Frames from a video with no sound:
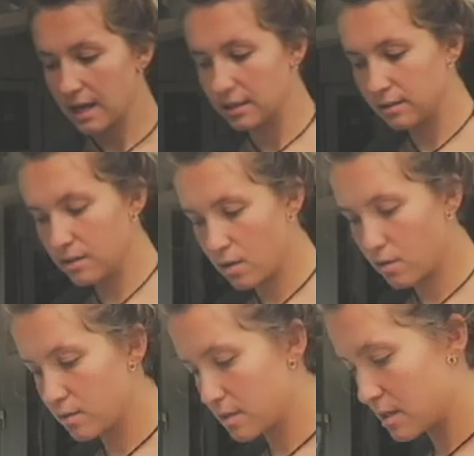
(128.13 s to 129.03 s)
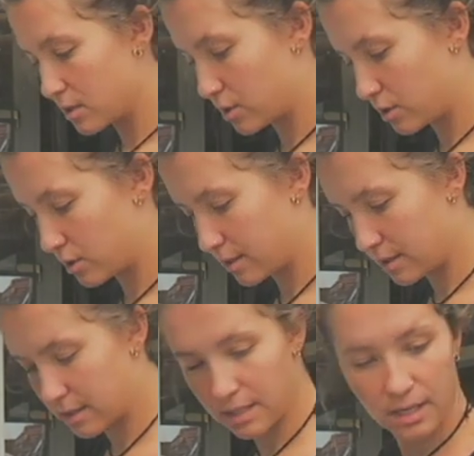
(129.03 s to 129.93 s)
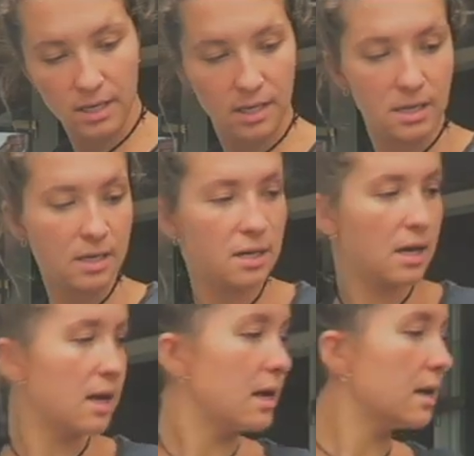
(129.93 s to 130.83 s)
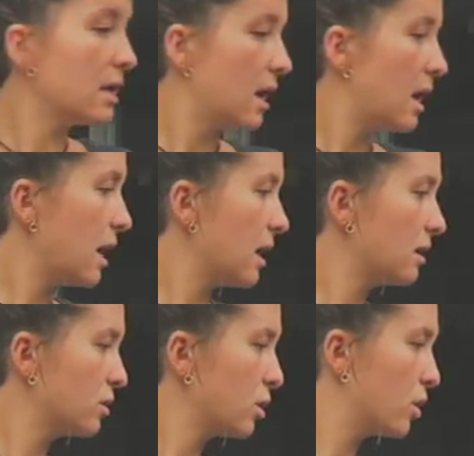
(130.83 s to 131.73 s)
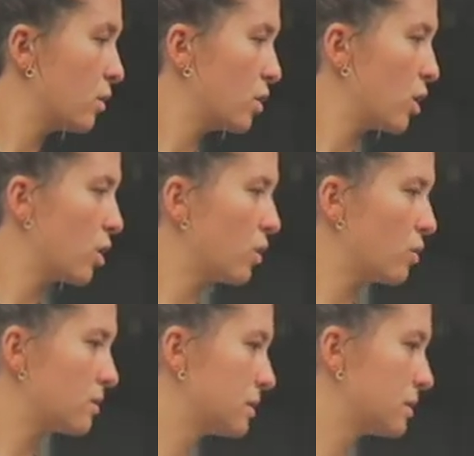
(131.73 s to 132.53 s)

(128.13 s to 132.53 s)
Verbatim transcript: I know that you see it, I know you're a